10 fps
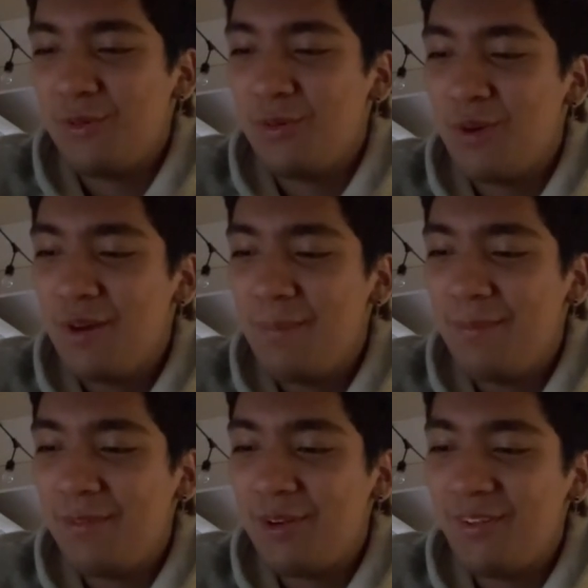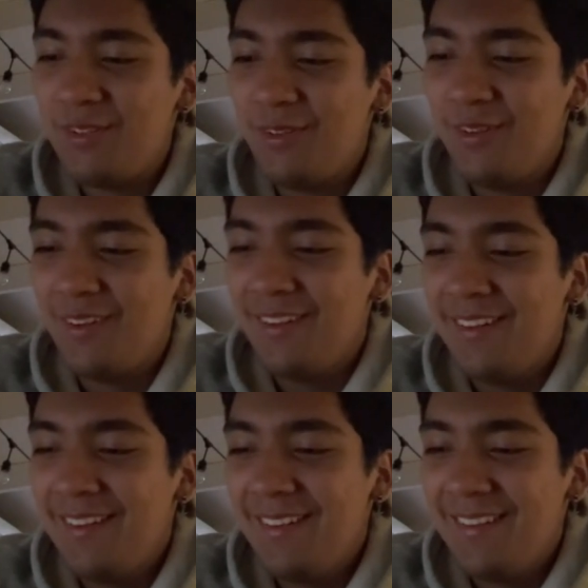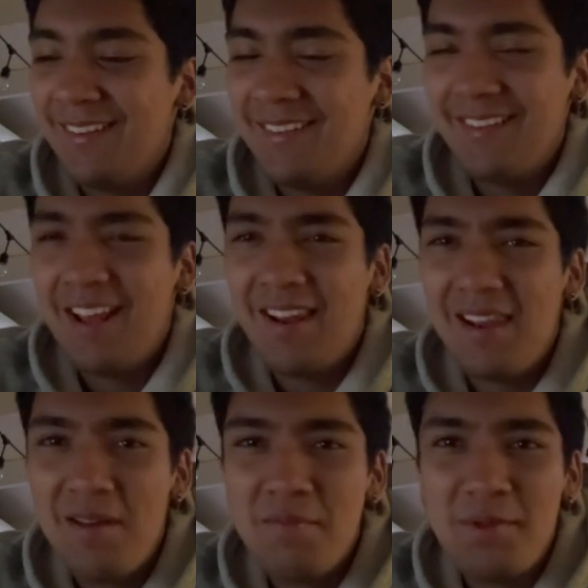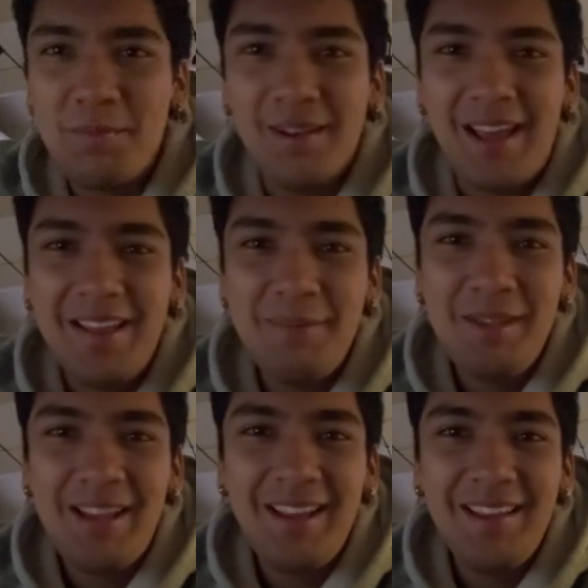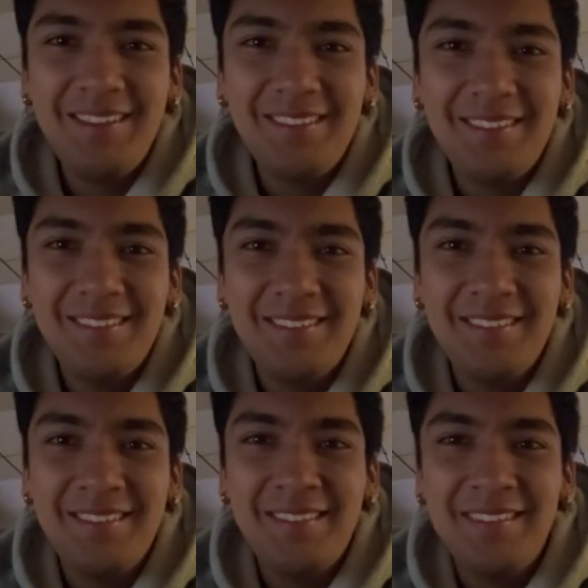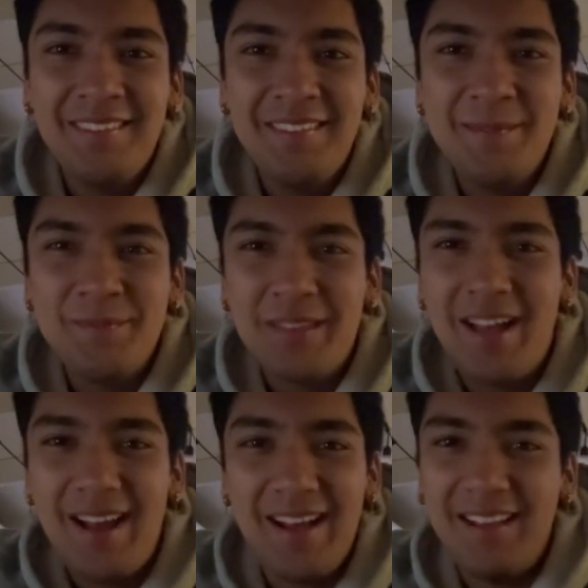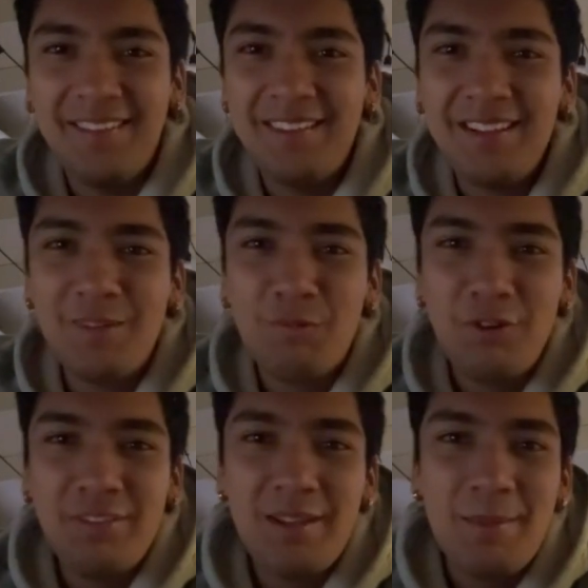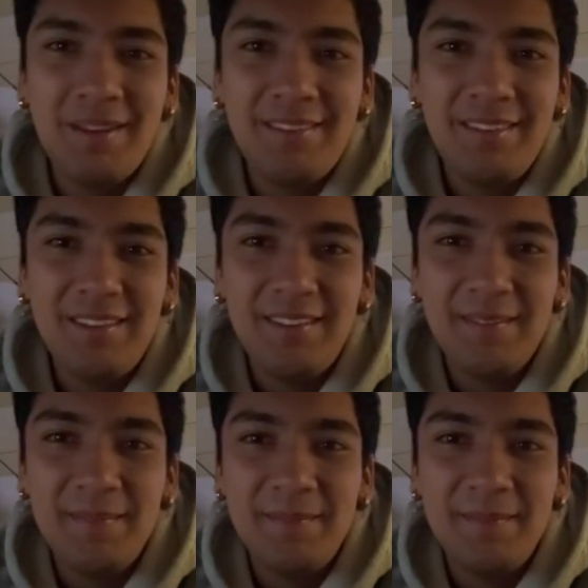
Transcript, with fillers: grew up started to not love me but like me i guess uh, it's not the first time i seen it